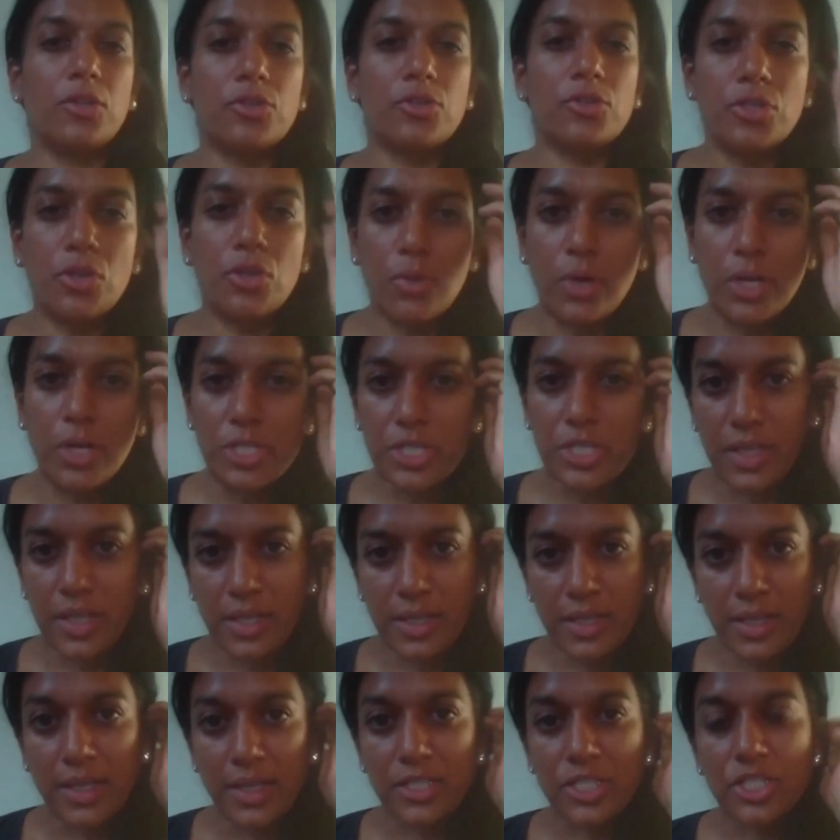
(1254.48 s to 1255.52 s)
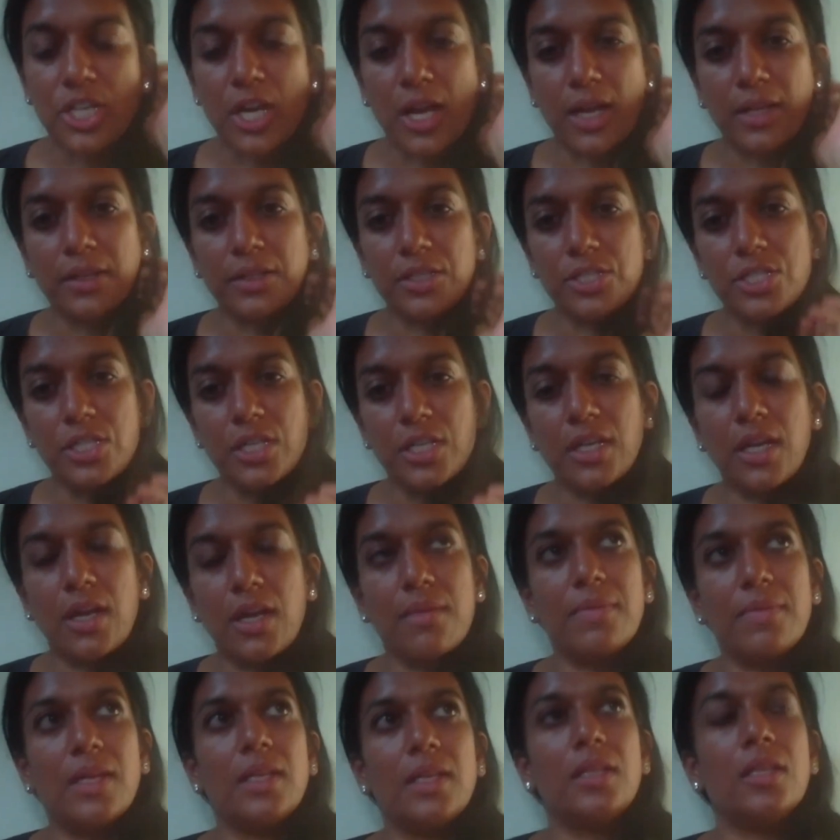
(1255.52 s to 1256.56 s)
there's no question that that's challenging.
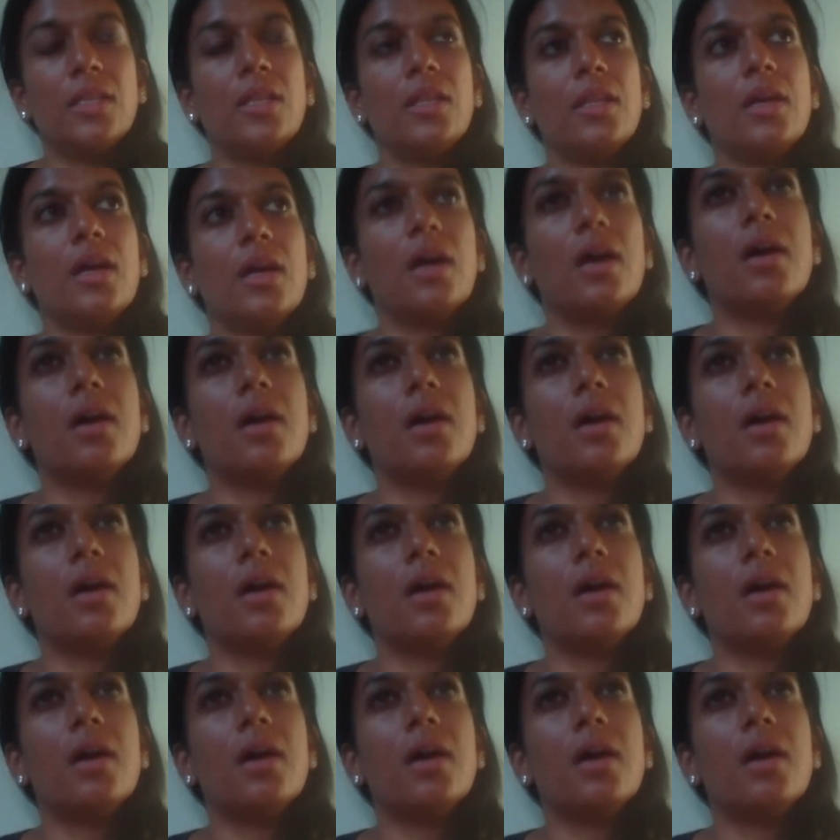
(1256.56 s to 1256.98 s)
I mean,